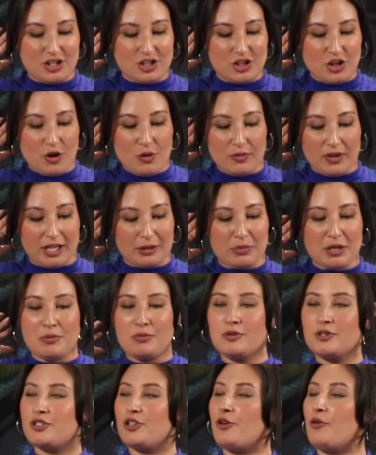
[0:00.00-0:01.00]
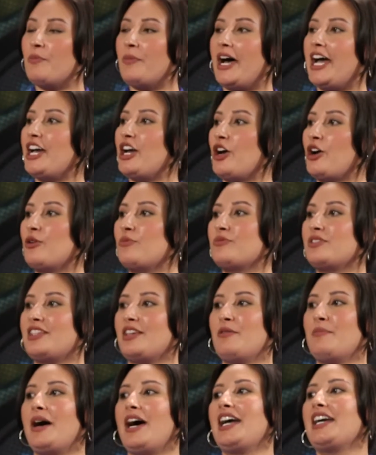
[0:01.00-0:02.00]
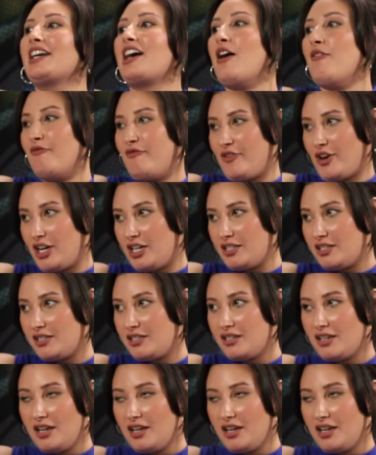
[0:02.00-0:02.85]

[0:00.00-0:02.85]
there's so, like, people don't buy homes, they buy comfort.